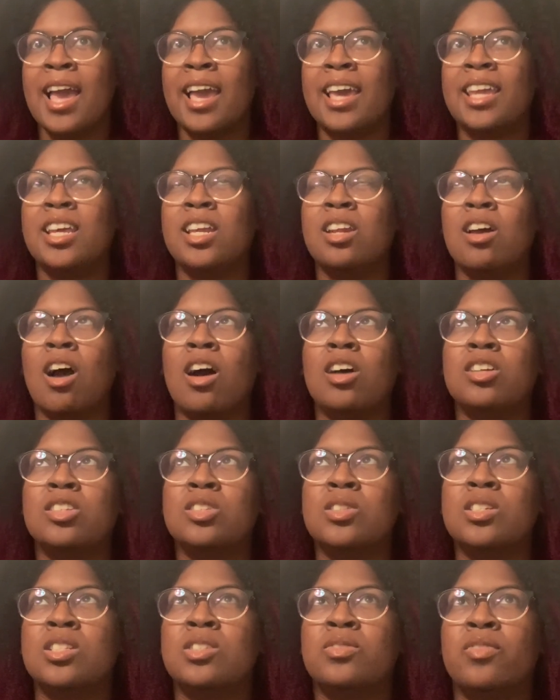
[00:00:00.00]
And it
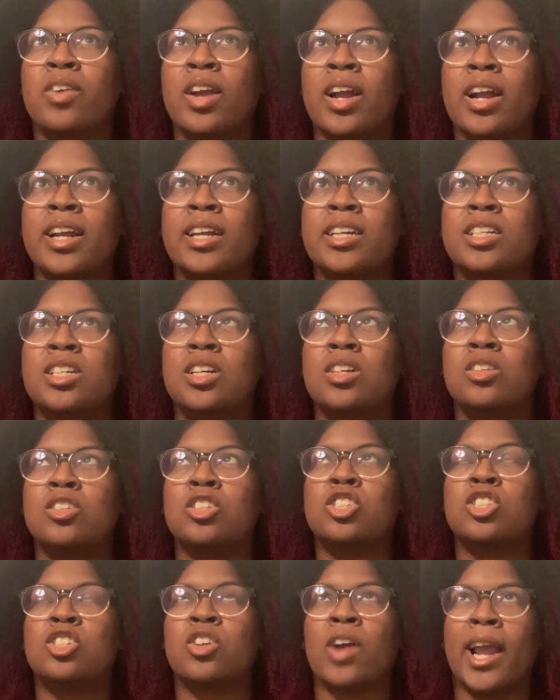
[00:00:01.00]
also is very
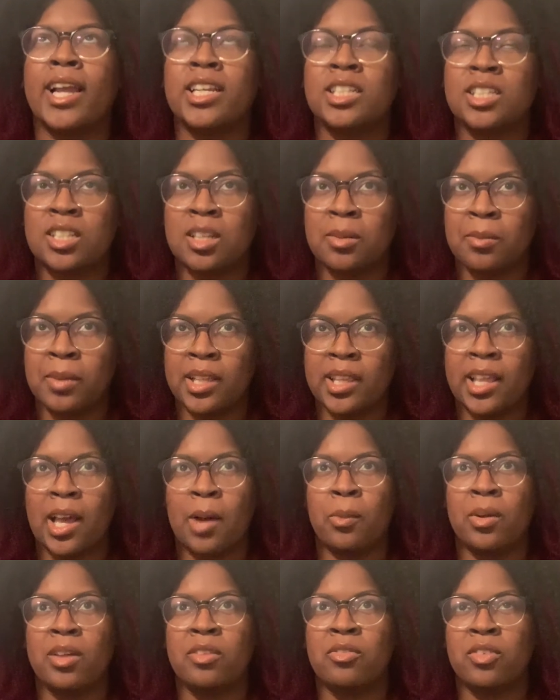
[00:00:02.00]
strange to me
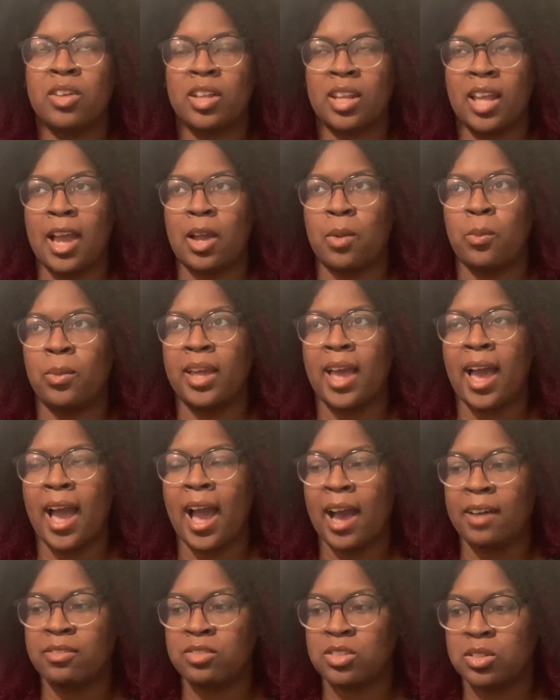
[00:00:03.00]
that we feel like we
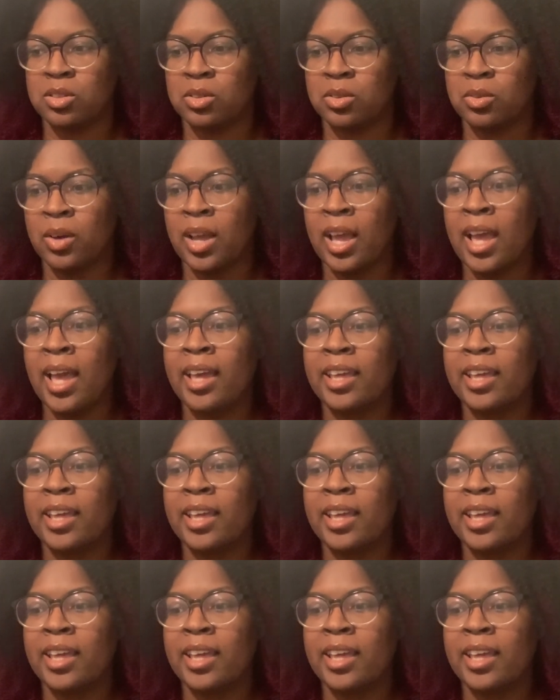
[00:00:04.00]
have to